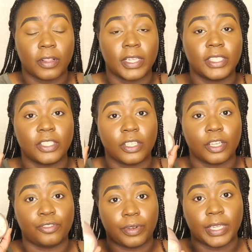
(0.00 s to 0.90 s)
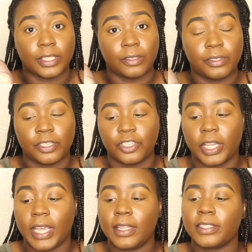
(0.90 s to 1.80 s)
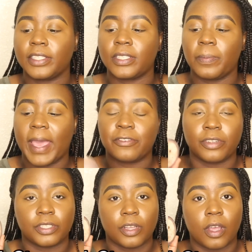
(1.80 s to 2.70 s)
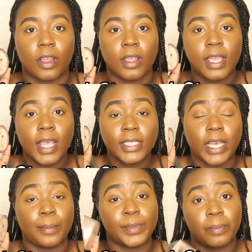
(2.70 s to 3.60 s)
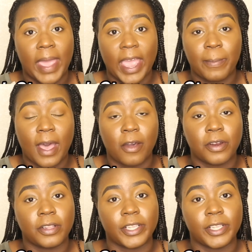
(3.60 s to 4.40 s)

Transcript: This is a translucent shade. This is the Patrick Star times MAC powder.